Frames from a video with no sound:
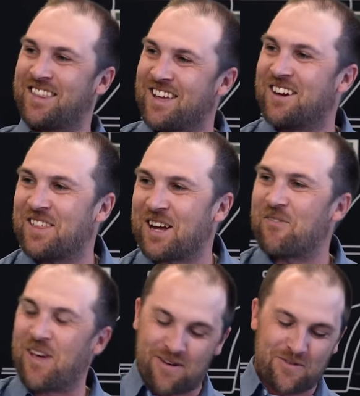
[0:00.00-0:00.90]
thing I think
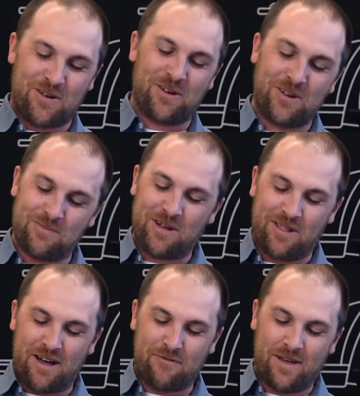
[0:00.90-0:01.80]
I've ever heard in my
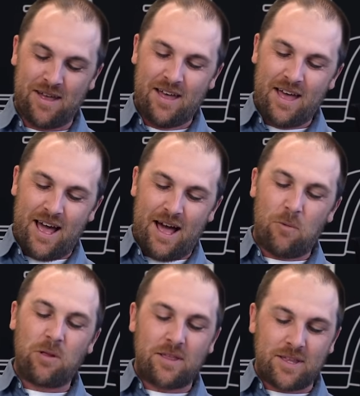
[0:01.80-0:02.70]
life. Uh,
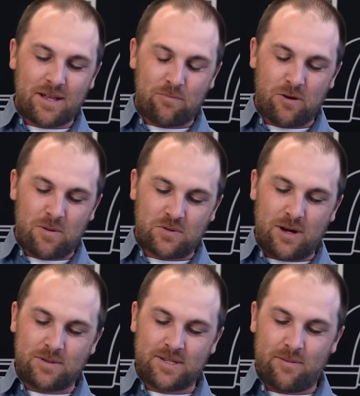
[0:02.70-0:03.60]
well, I think that pretty much
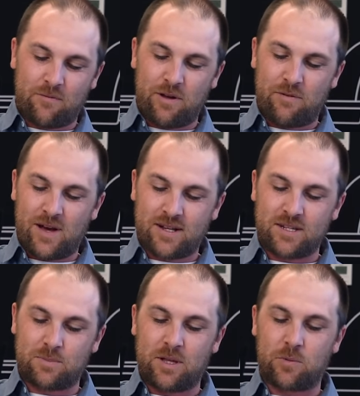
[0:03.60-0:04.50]
wraps us up for VFacts
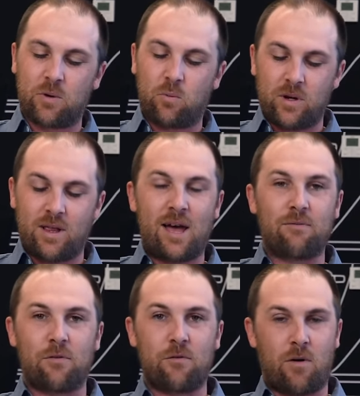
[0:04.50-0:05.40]
this month. We will have
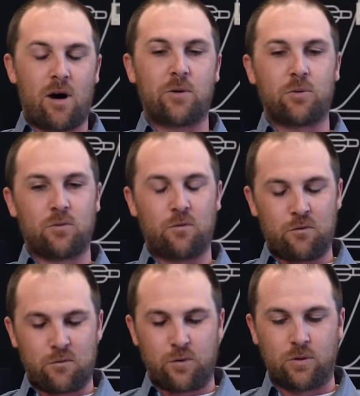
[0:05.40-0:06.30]
a final
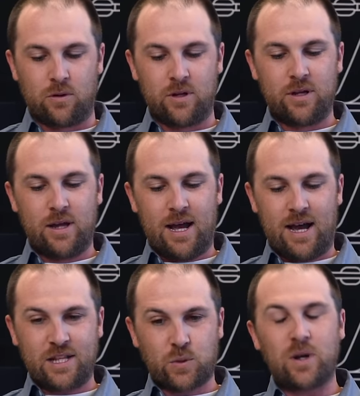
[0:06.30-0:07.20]
full
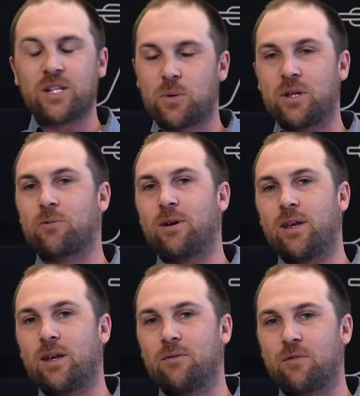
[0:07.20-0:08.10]
uh, twenty
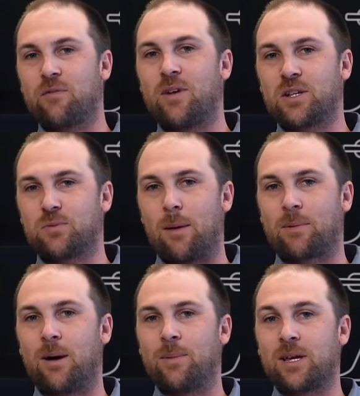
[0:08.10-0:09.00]
twenty-three VFacts wrap
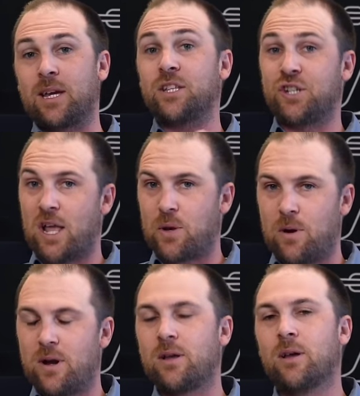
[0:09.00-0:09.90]
coming in
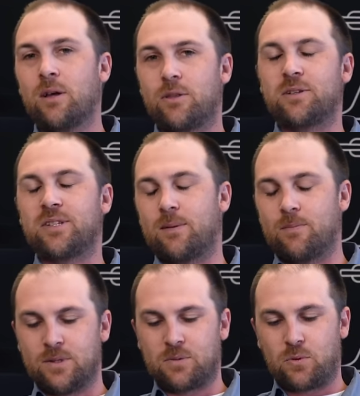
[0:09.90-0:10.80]
January. Those
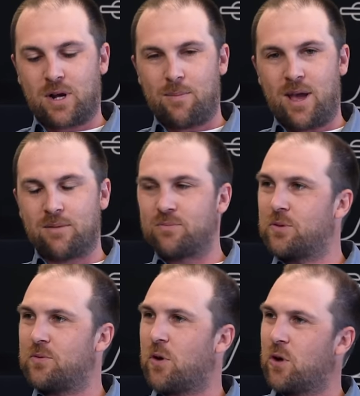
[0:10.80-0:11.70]
numbers will come out sort of